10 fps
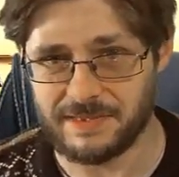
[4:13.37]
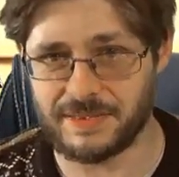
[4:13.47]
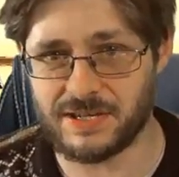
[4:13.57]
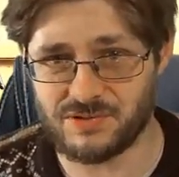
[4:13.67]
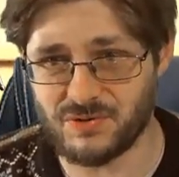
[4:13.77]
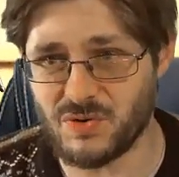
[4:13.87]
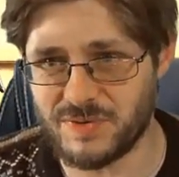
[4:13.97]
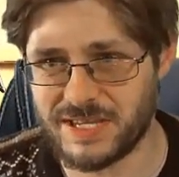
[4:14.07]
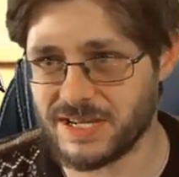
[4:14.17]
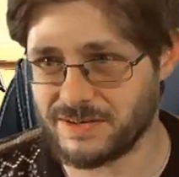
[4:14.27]
this room
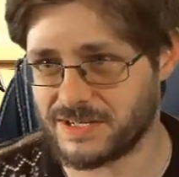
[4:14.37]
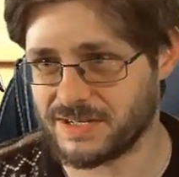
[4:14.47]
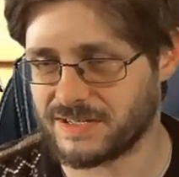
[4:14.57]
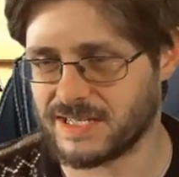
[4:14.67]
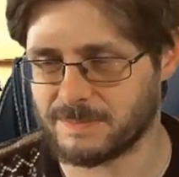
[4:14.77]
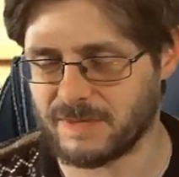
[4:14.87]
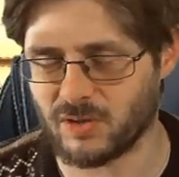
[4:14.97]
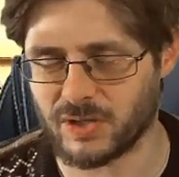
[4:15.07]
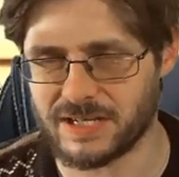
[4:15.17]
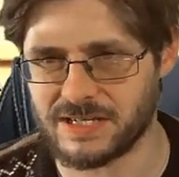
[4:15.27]
here has turned into my
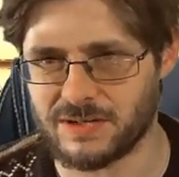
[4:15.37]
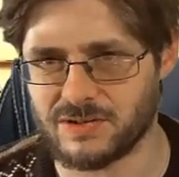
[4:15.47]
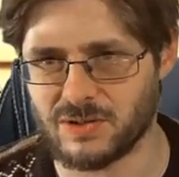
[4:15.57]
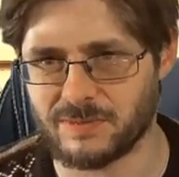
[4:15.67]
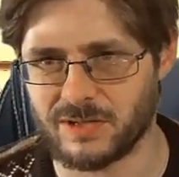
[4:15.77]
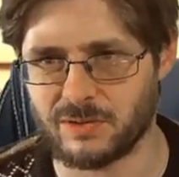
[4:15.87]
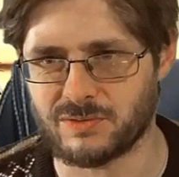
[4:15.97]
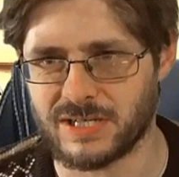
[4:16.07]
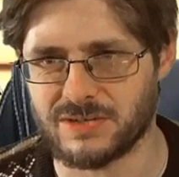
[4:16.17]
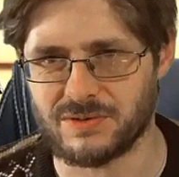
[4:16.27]
vlogging studio, my old
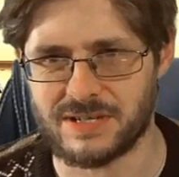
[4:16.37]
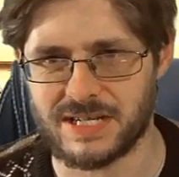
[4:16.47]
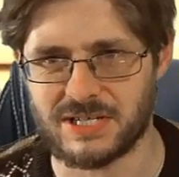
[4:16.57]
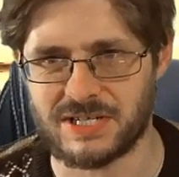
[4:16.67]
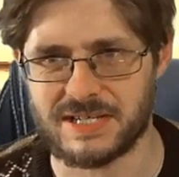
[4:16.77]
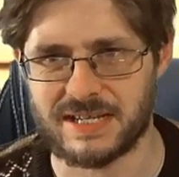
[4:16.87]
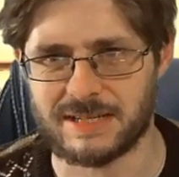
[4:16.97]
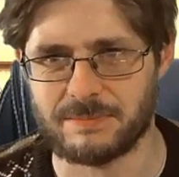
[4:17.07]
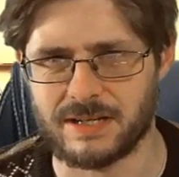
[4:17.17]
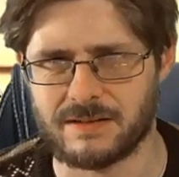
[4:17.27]
radio station
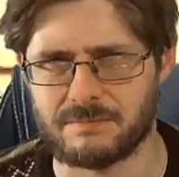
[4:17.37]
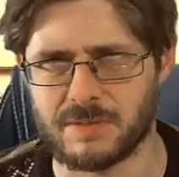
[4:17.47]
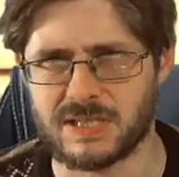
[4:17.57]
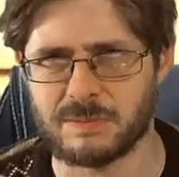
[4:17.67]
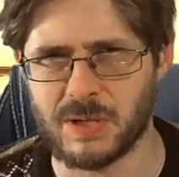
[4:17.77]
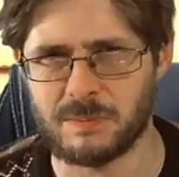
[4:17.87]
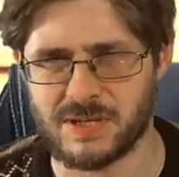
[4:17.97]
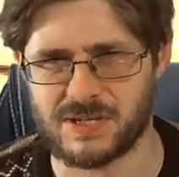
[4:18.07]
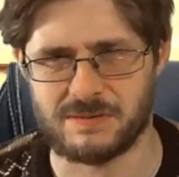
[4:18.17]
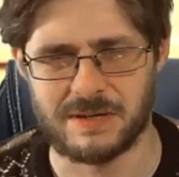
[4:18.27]
setup and
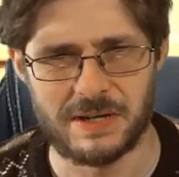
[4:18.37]
multi-purpose